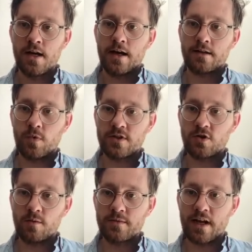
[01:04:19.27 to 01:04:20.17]
And one
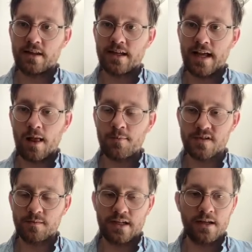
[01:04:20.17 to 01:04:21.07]
term that I think helps
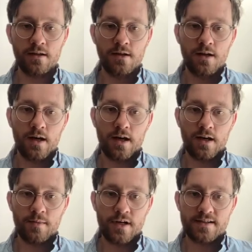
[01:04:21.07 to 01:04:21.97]
me
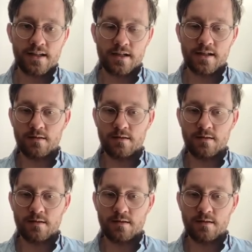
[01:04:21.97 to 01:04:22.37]
in my studies,